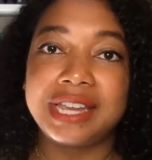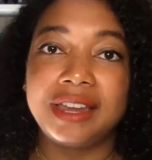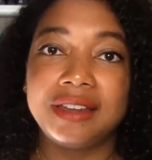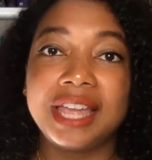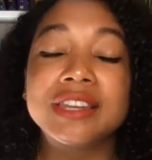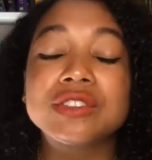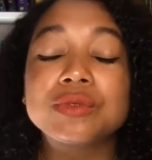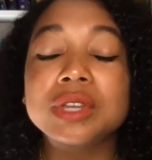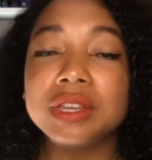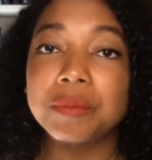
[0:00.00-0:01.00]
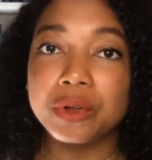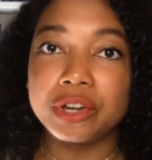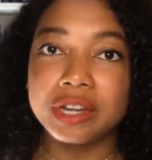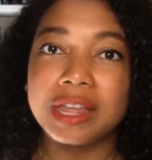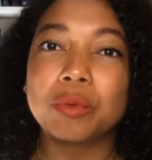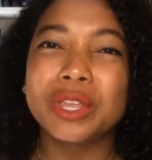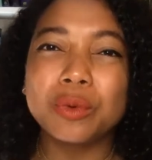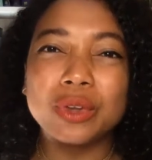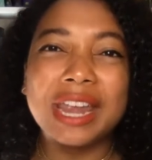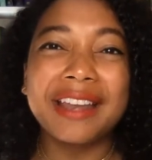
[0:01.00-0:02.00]
day, and it's really important that we
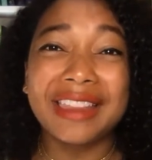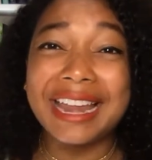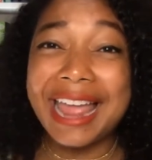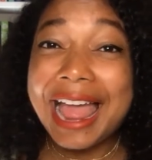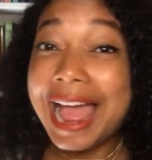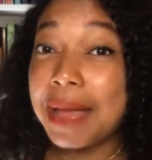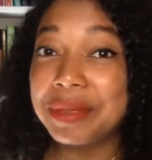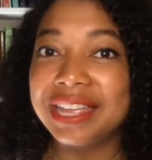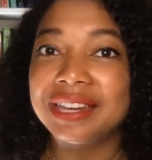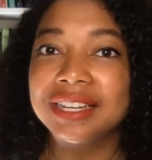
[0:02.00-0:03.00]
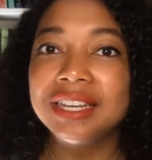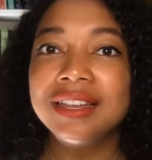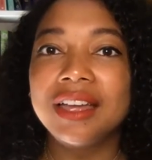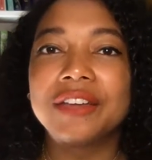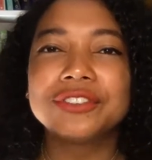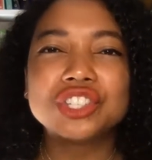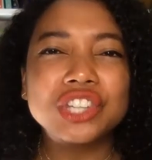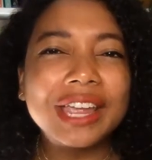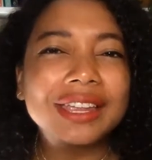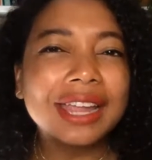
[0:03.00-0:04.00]
create that habit of
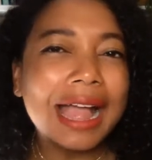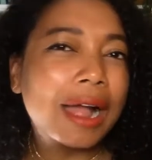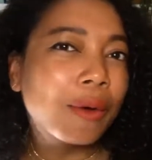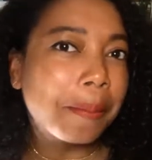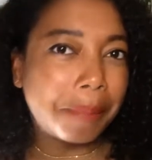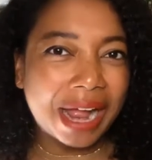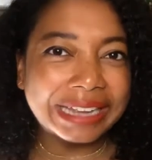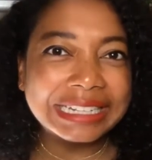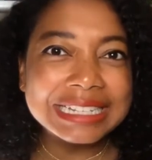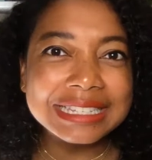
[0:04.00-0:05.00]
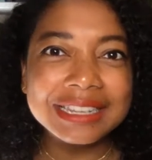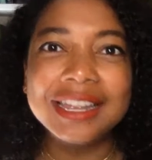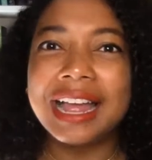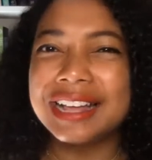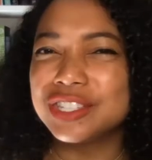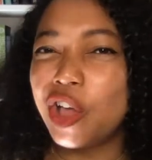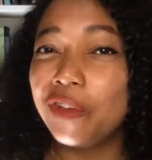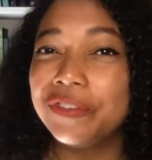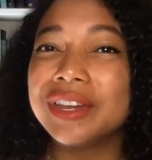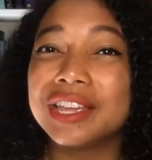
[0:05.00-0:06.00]
checking our bias as
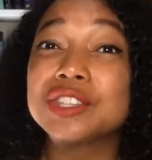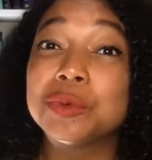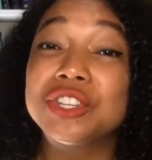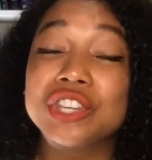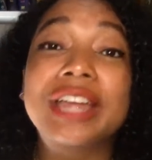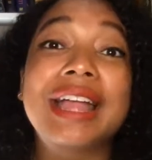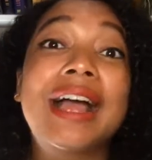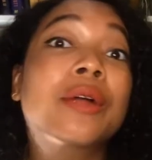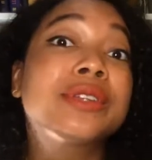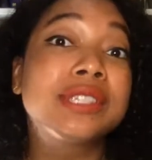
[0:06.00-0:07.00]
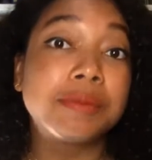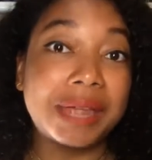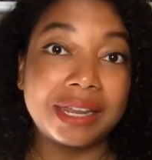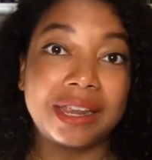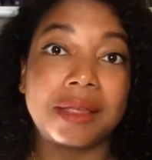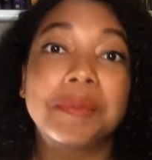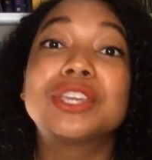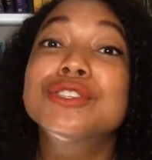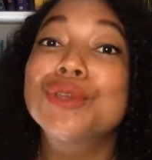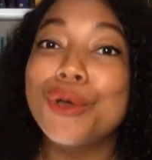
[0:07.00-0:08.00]
often as we check our spelling,
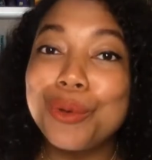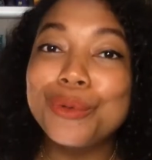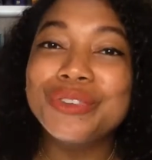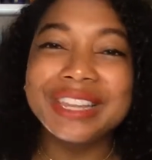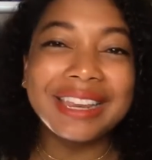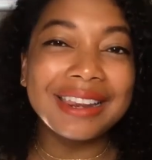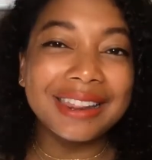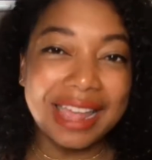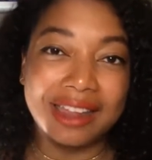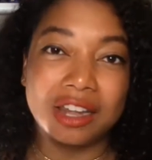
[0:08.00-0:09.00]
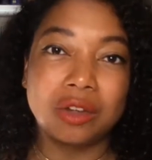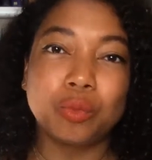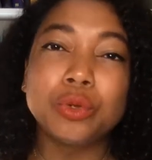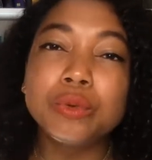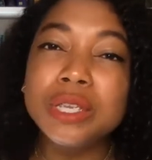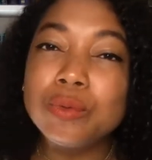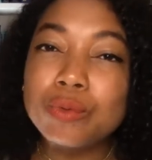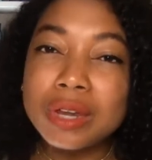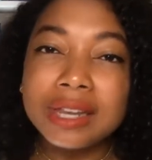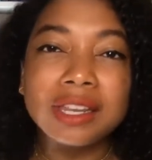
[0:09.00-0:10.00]
because only then will we
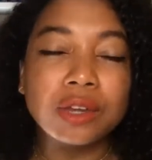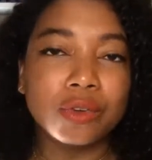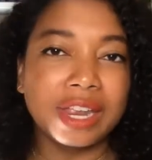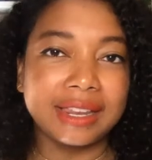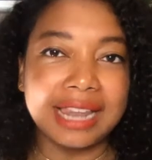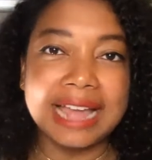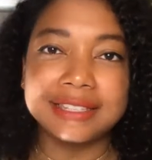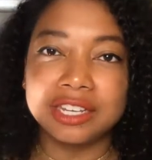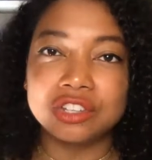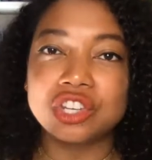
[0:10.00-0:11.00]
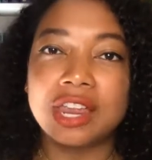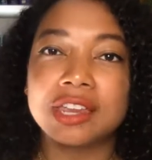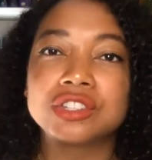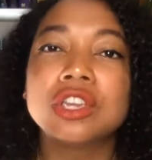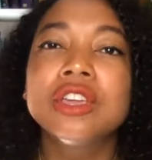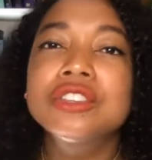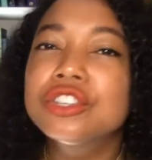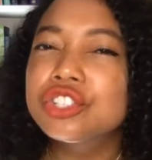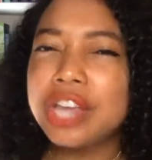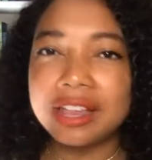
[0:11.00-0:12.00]
really create lasting change
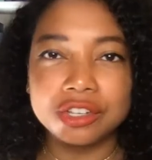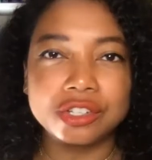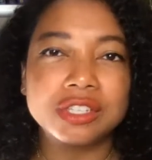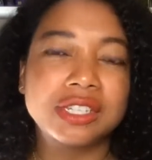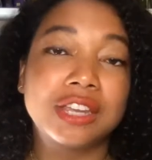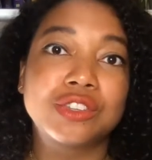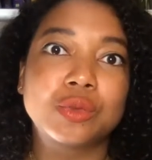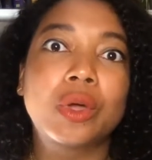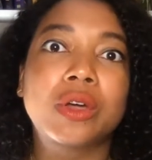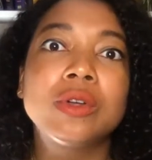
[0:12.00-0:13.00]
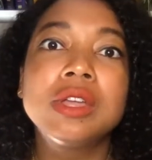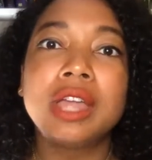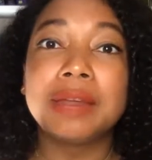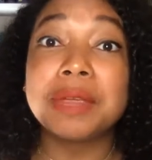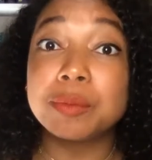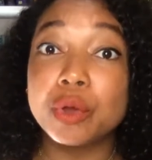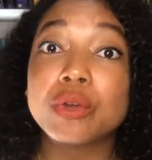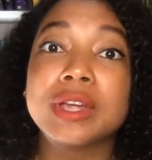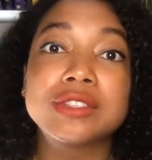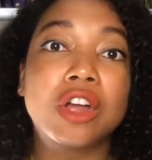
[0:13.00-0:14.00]
to challenge the status quo and make
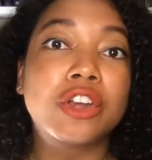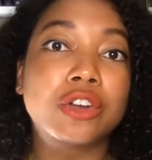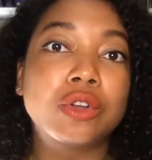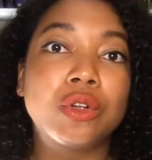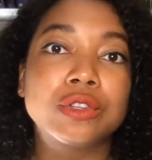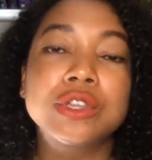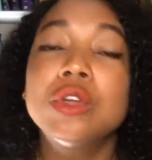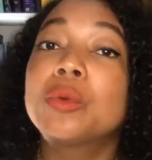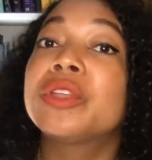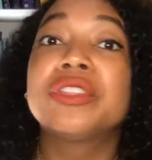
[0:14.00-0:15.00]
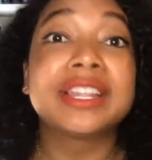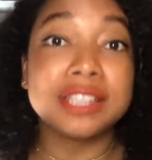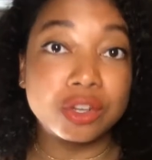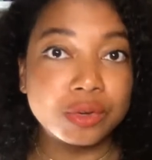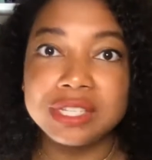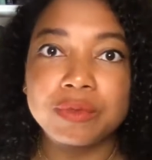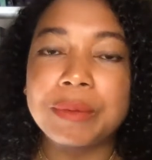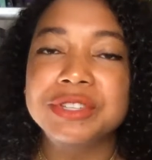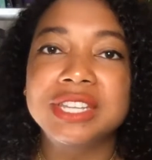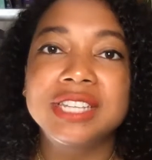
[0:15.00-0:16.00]
progress on our goals, whether that's increasing
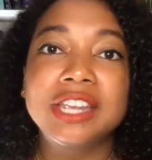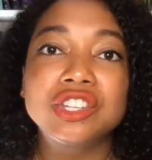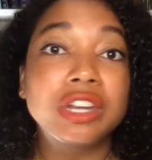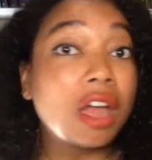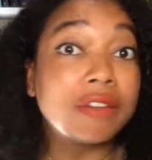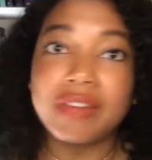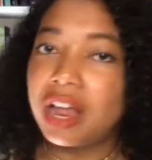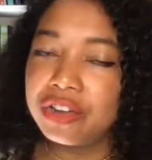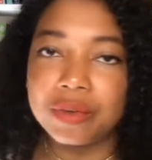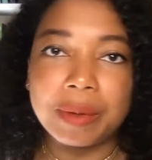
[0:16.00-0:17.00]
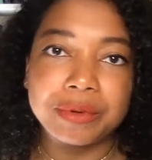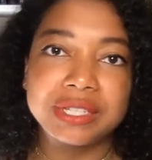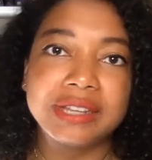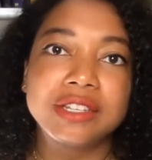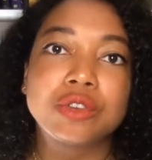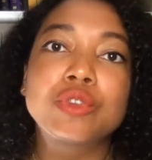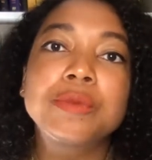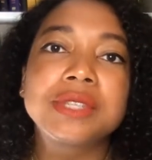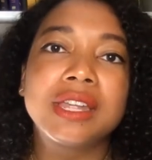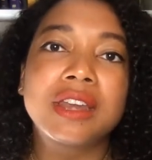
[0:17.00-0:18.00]
representation of underrepresented
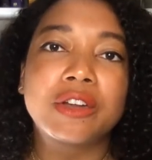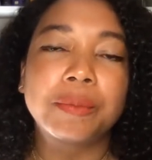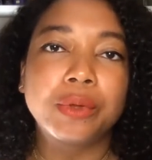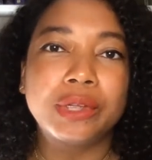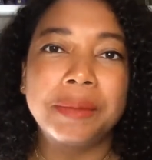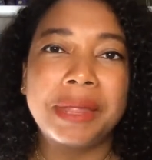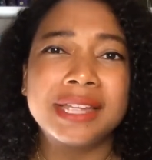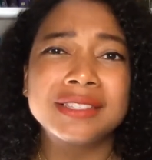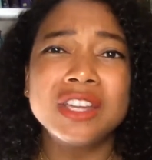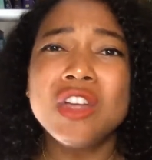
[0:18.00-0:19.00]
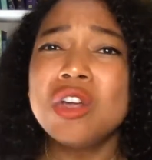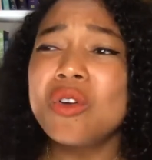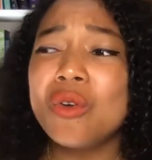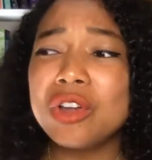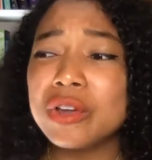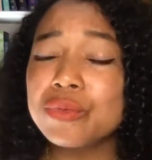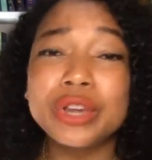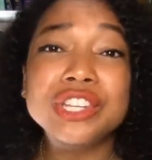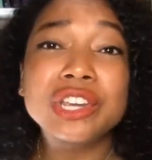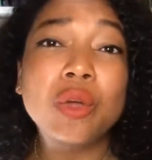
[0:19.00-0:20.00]
groups in our employee base, or
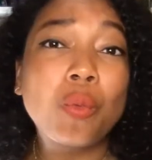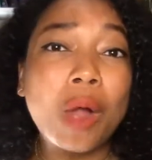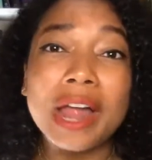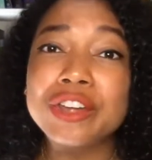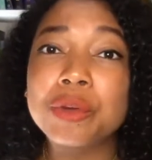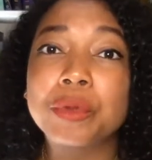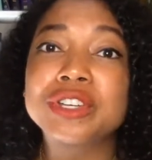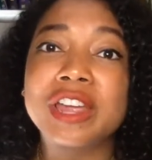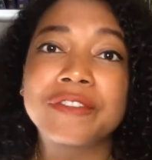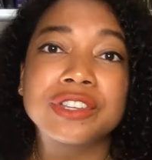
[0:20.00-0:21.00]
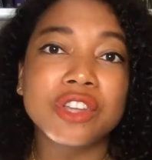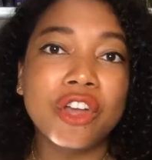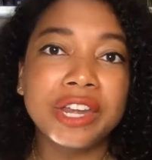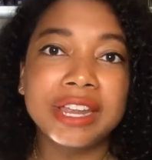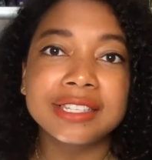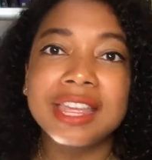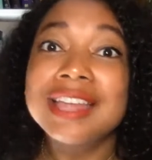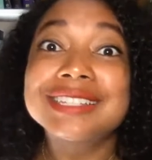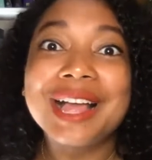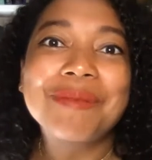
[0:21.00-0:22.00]
reaching a wider, more diverse audience
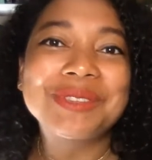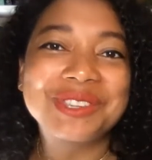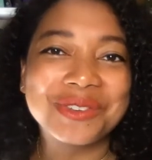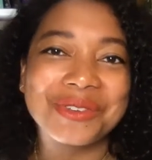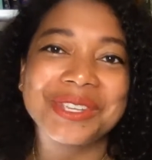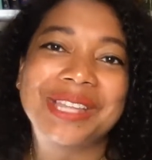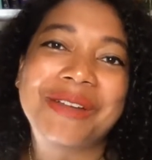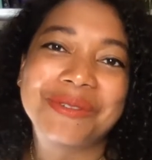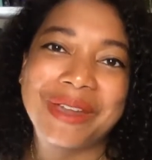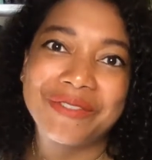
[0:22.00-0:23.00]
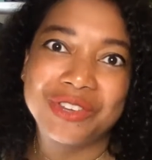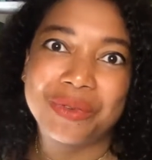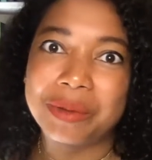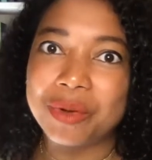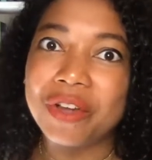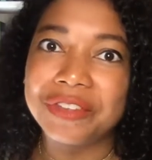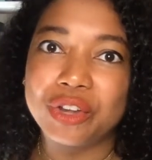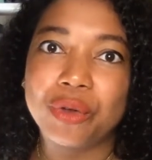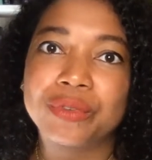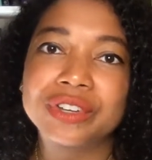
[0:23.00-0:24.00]
to help us increase our revenue and
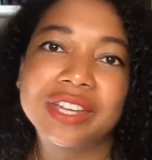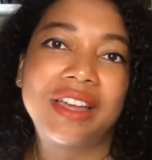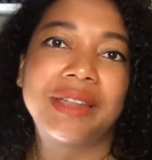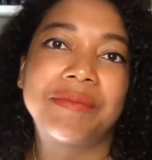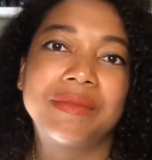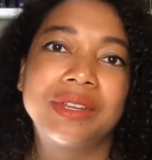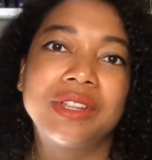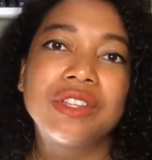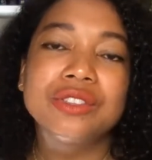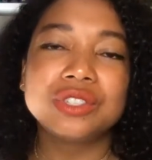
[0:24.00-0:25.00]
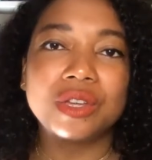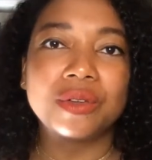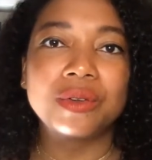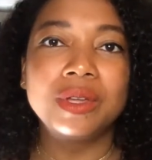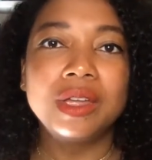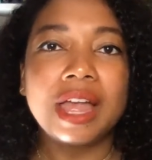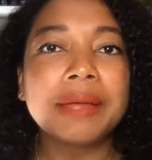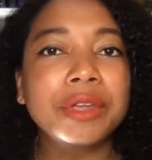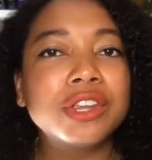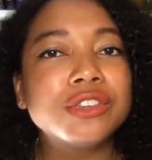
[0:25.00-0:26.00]
profit over time. So,
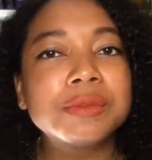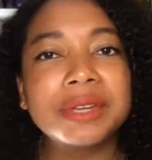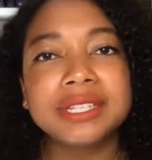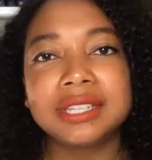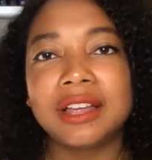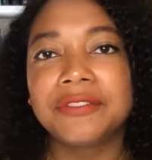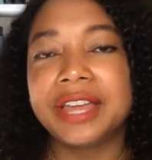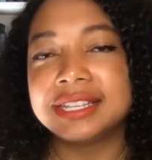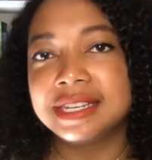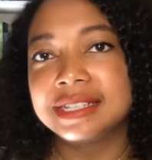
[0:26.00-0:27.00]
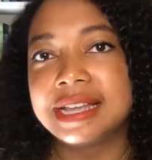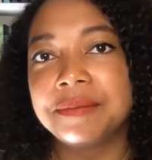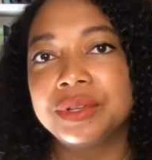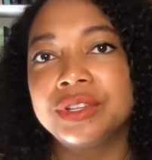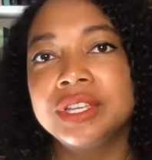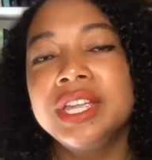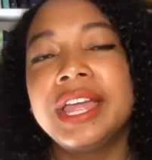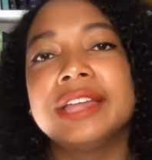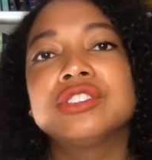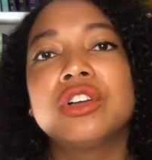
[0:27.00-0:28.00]
I'm going to use myself as an example
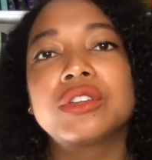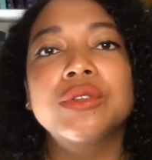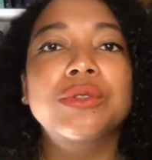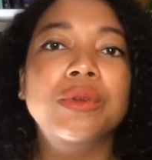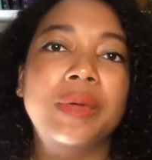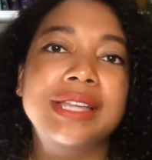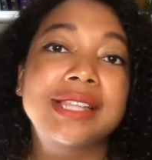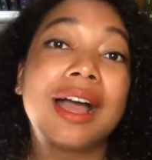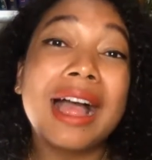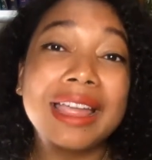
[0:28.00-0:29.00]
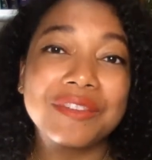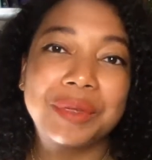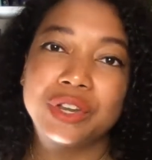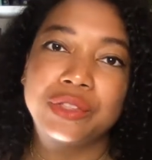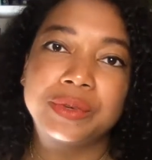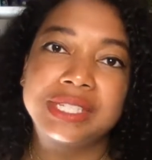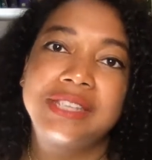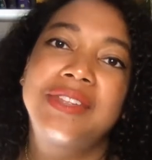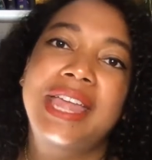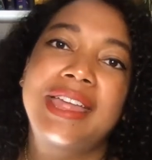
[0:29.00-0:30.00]
and talk you through ways that I have been on the
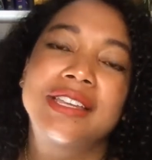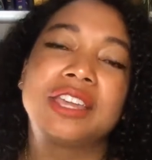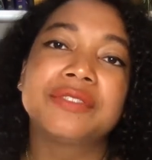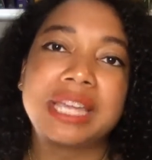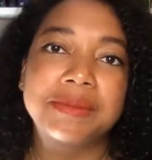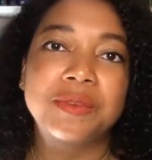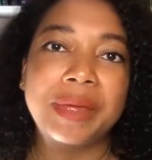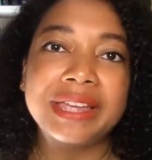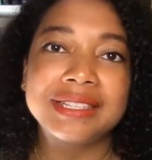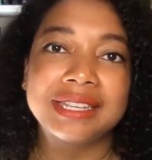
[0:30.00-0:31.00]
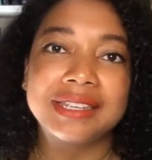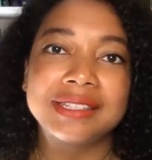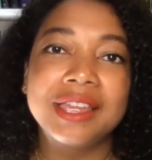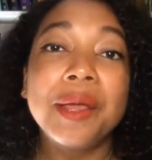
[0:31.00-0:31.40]
receiving end of types of biases,